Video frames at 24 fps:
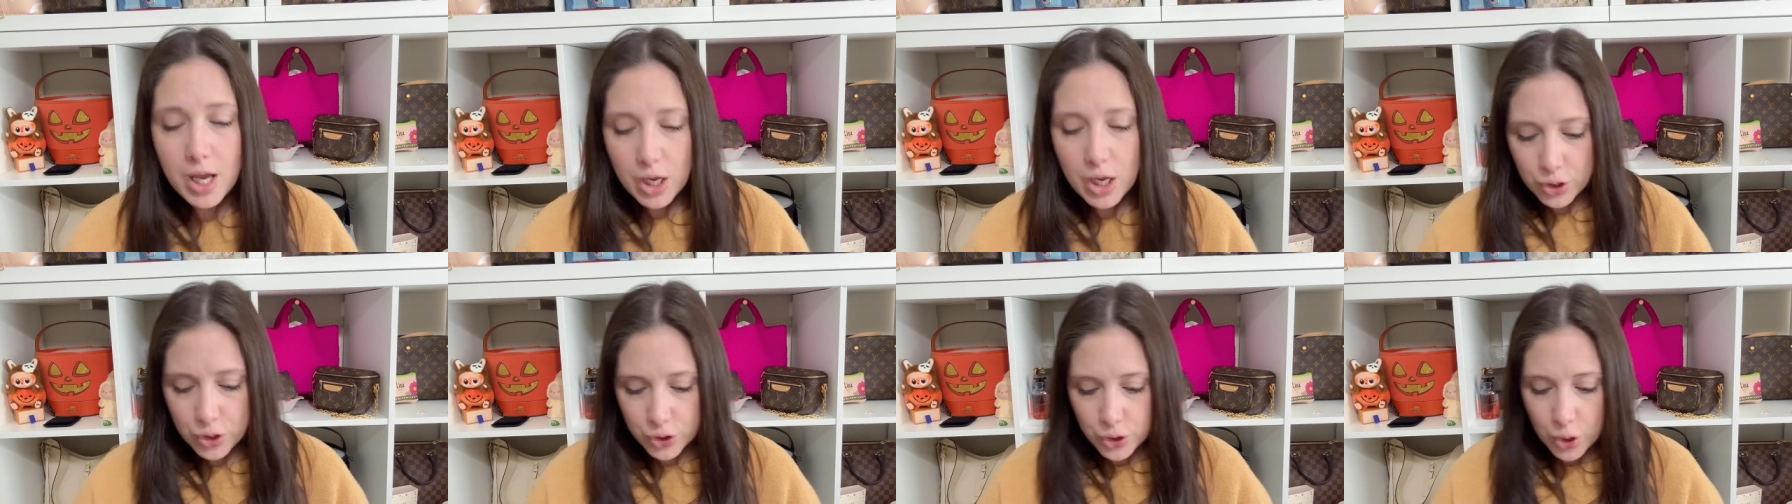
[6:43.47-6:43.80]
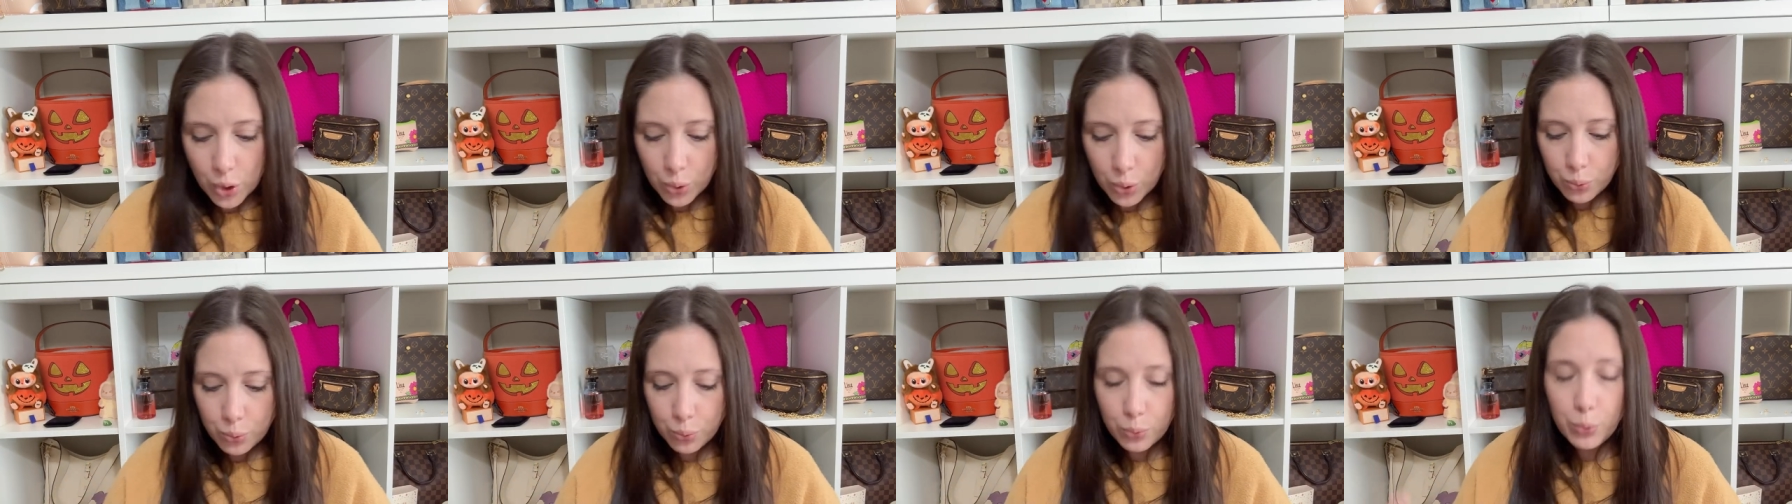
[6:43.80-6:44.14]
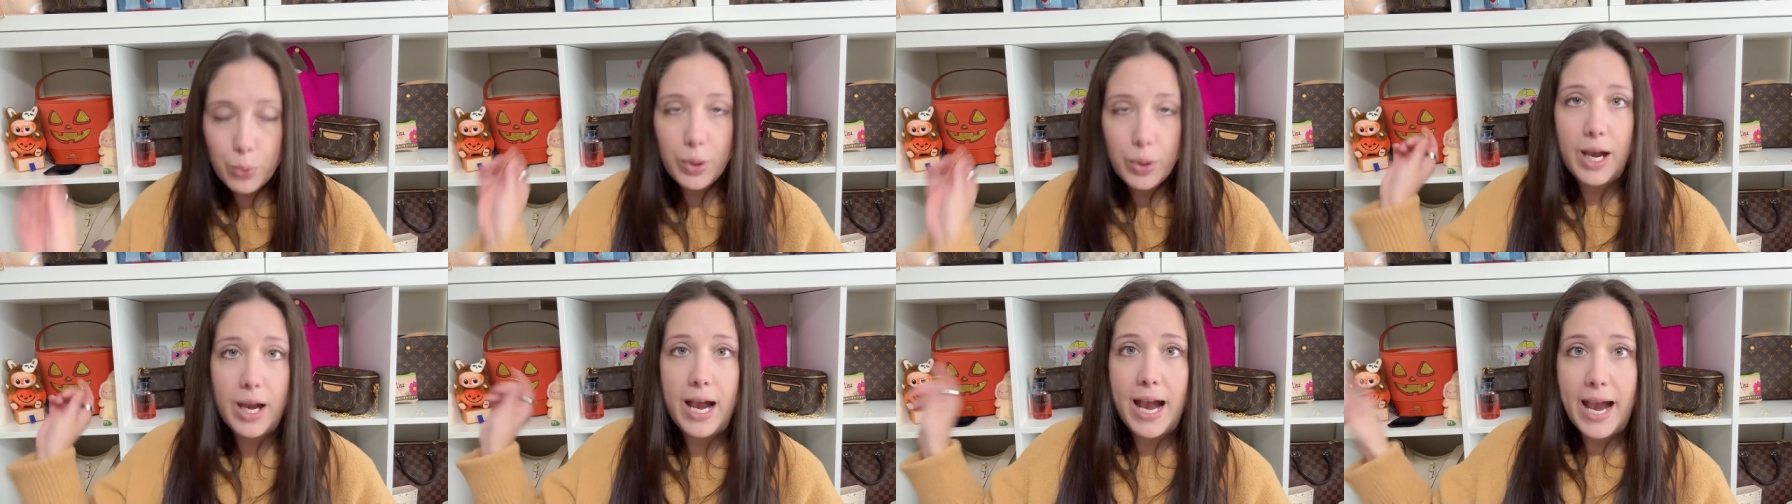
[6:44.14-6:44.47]
So
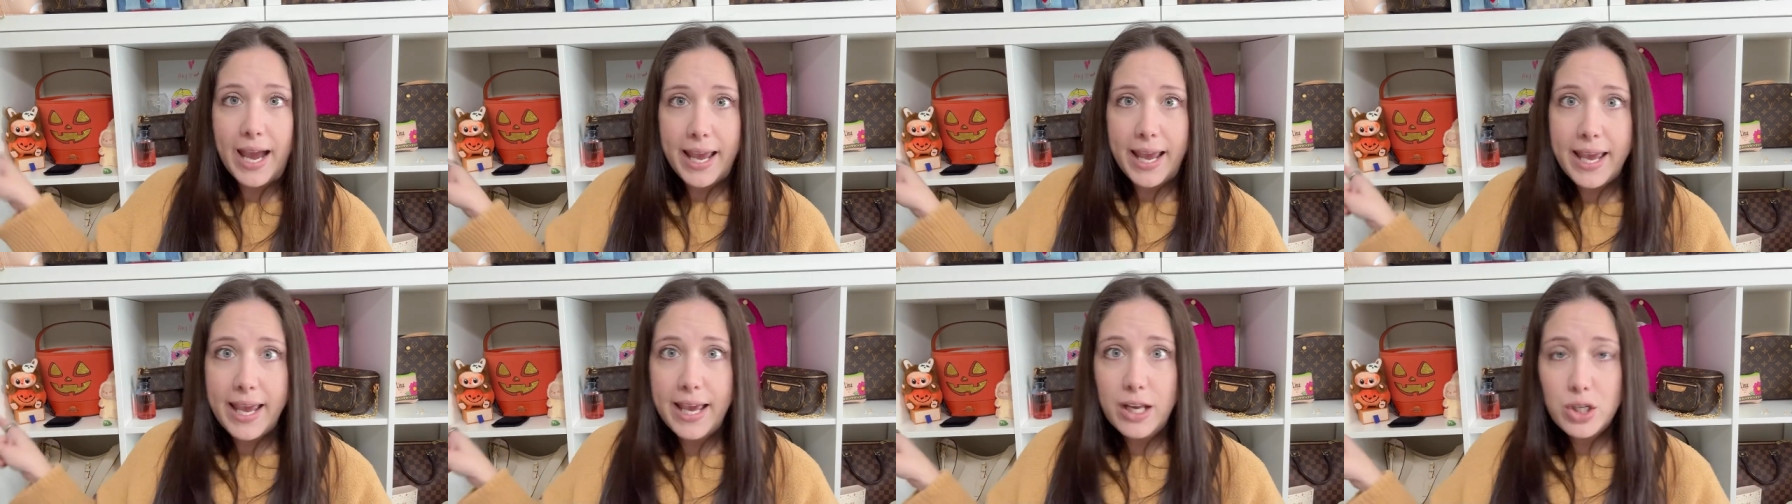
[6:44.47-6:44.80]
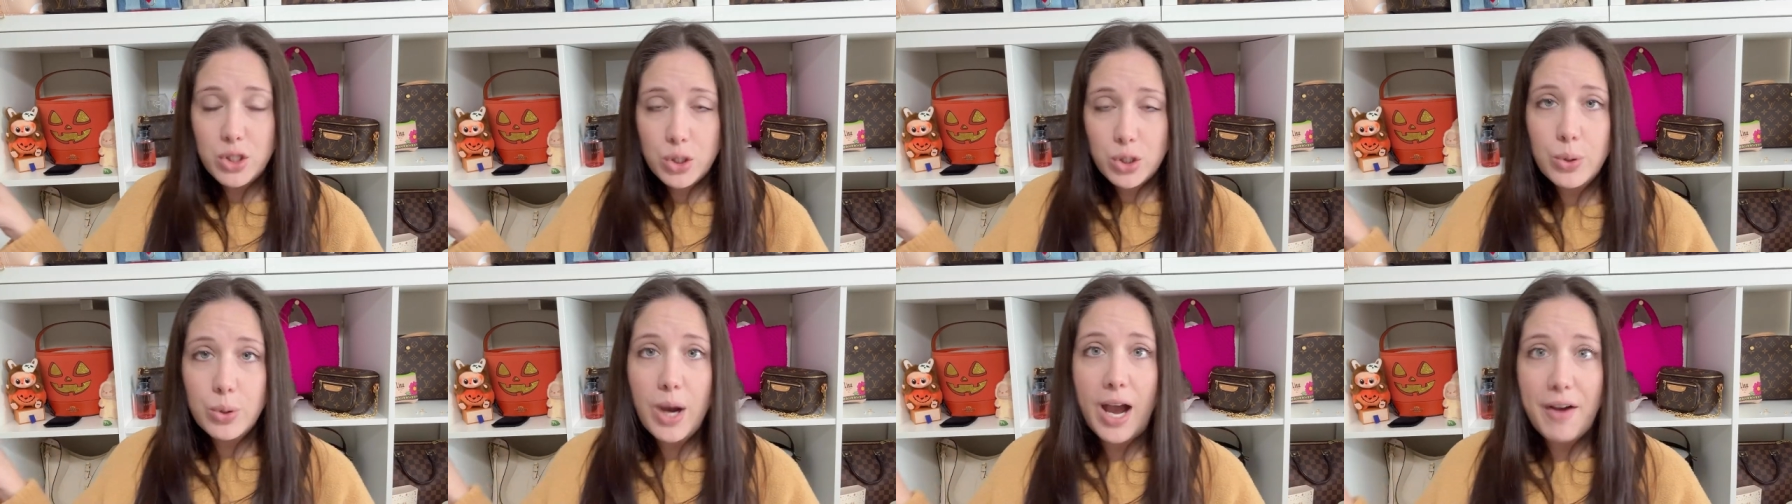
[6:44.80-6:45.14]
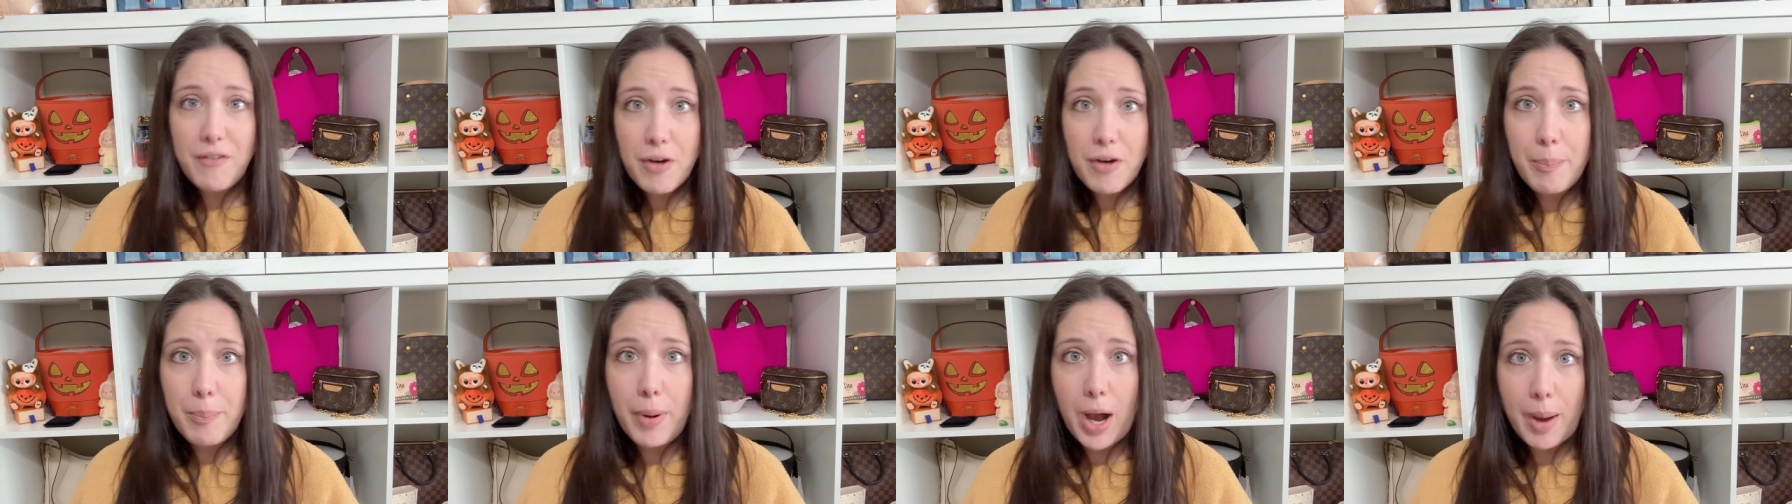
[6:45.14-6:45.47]
I do have
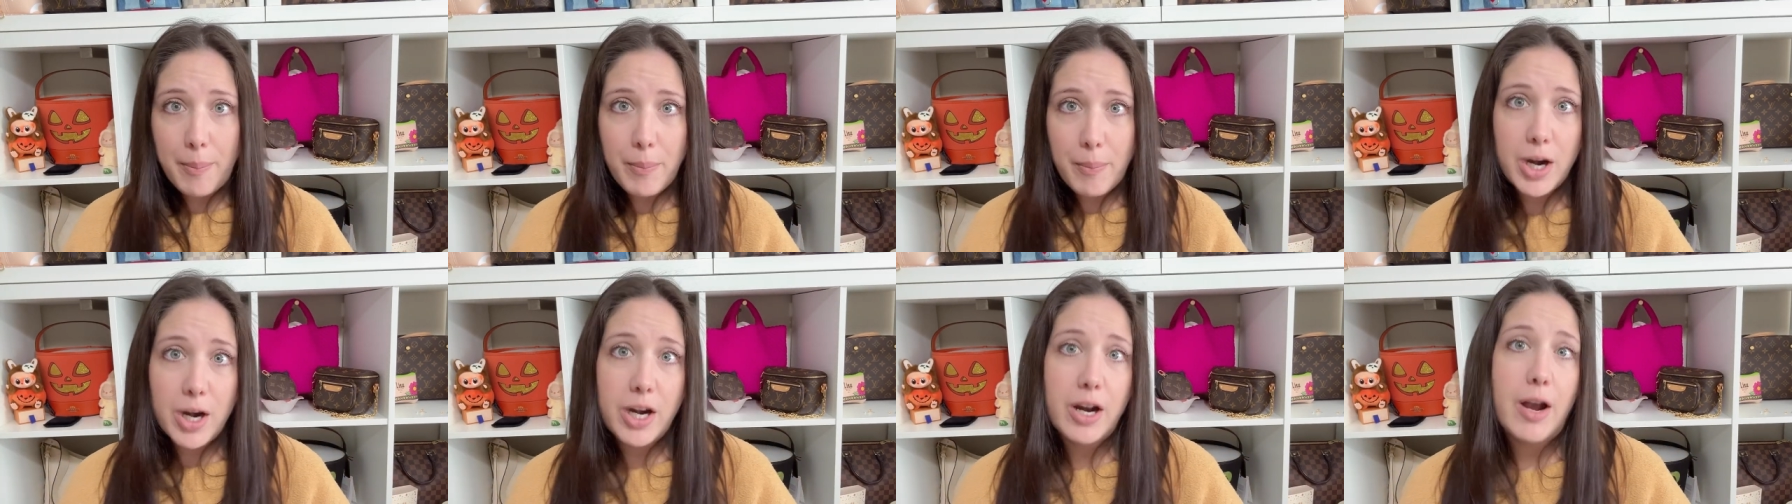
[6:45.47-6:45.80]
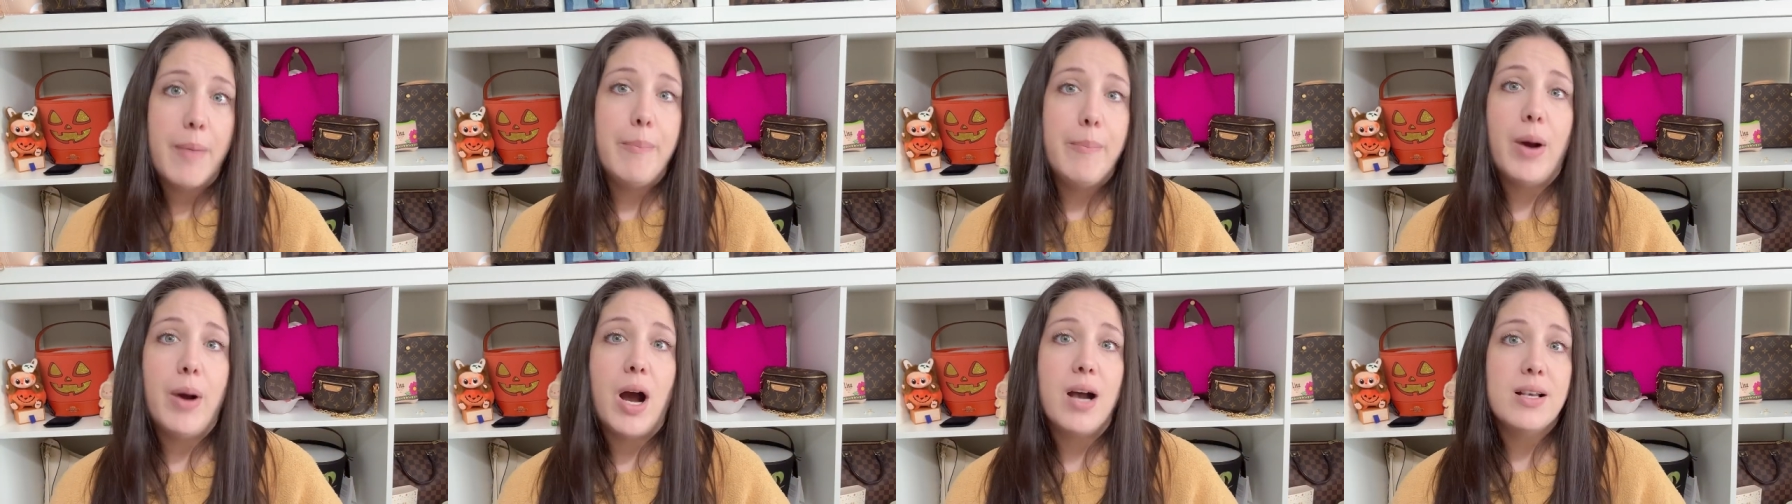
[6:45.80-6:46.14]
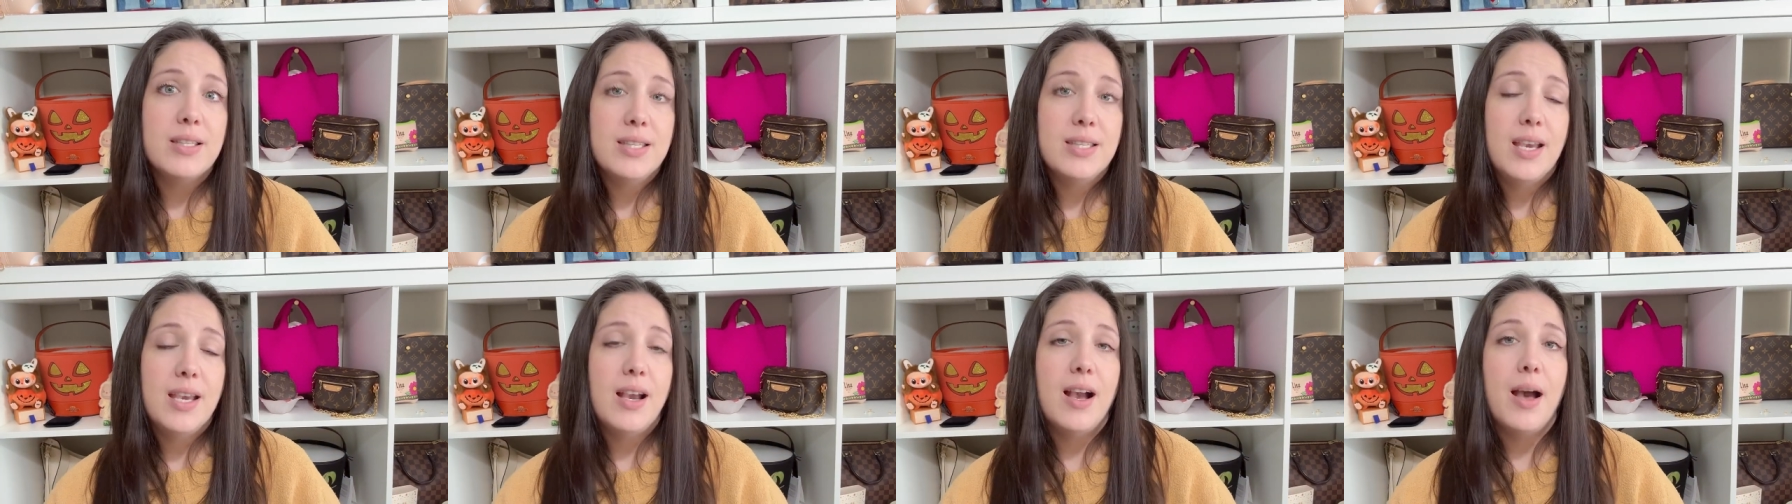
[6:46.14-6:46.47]
a Pop Mart
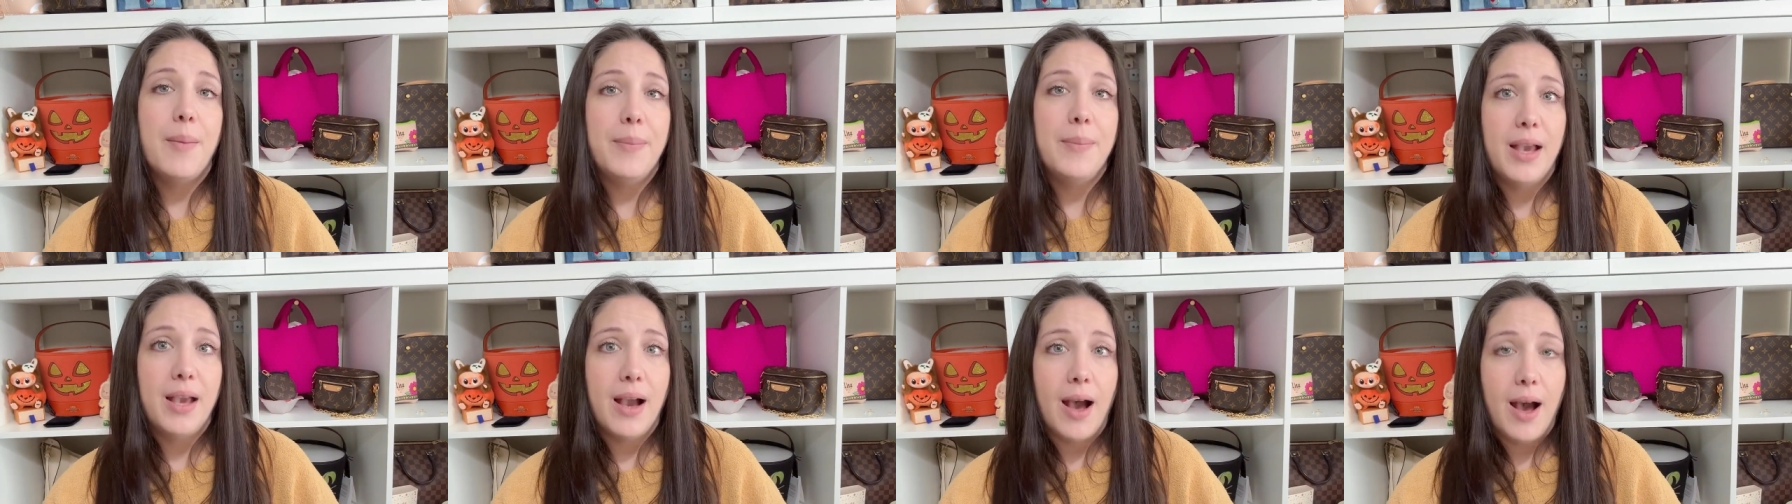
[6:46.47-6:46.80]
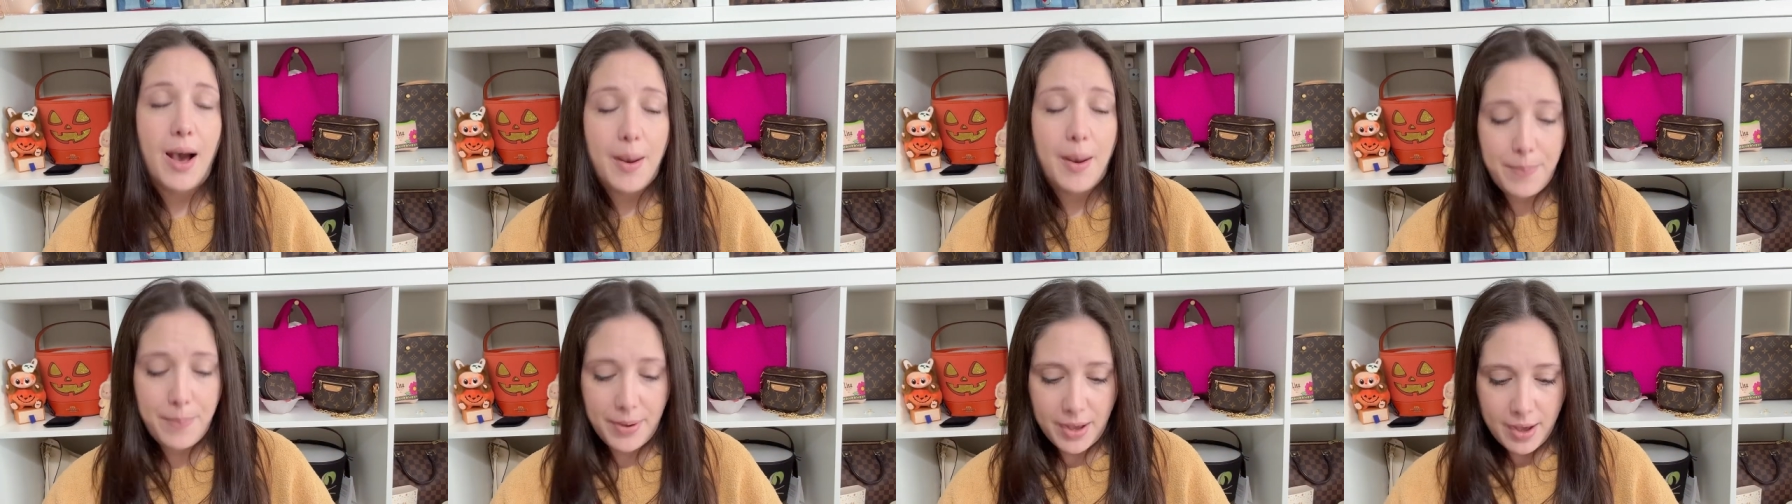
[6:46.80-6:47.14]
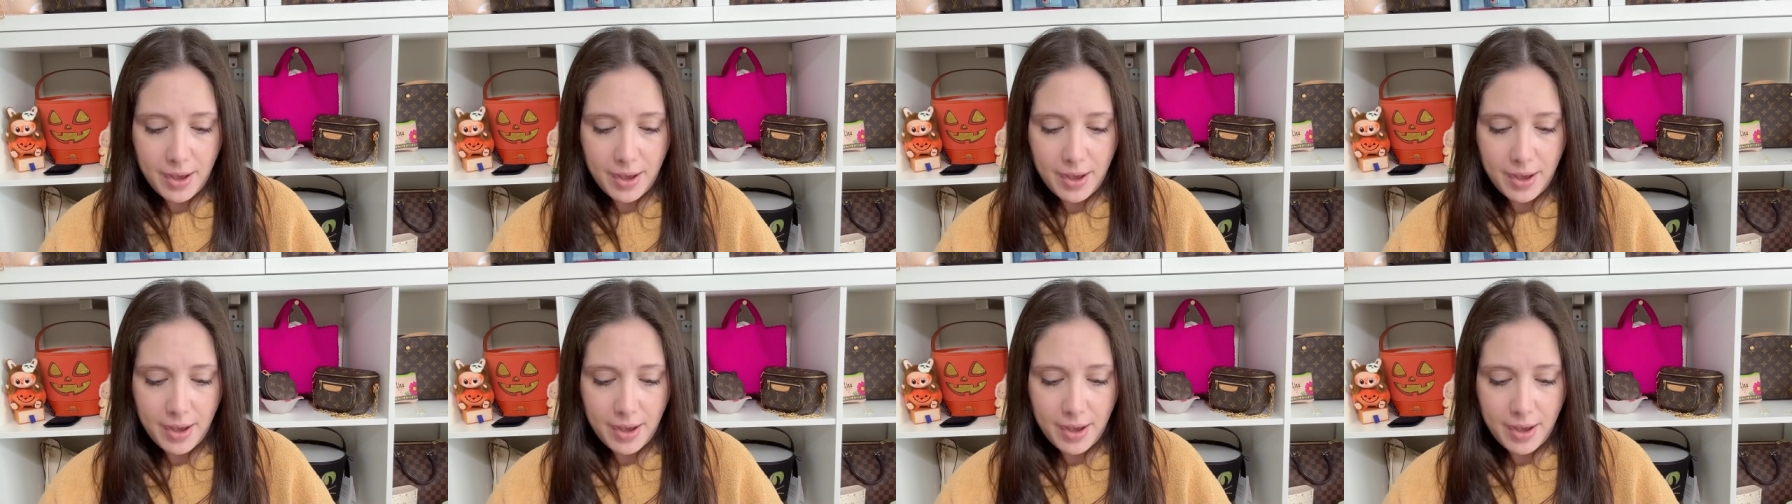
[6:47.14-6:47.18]
unboxing coming up.